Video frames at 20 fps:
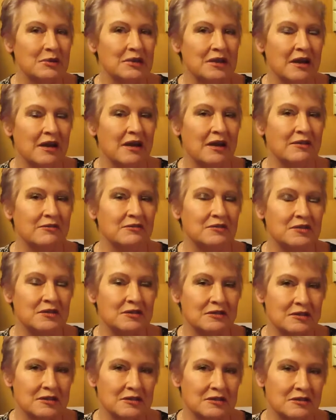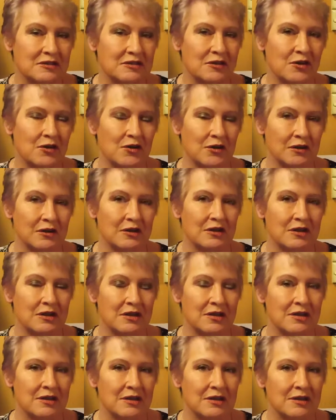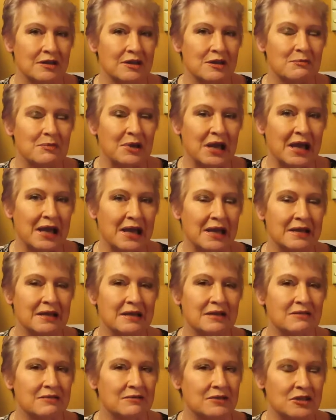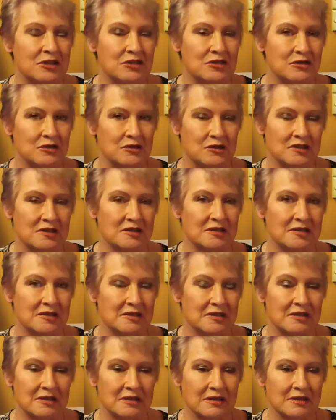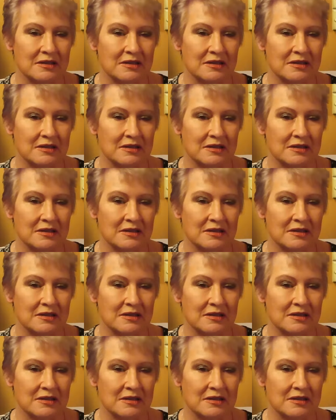but after it's gone, the pain reduces